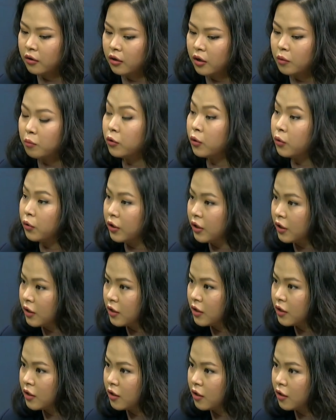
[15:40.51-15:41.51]

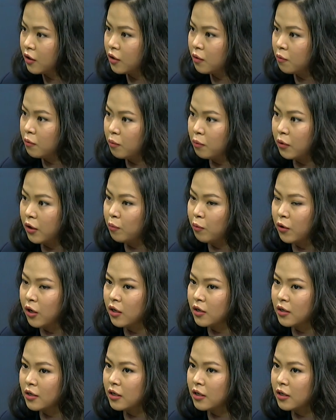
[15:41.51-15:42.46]
employees because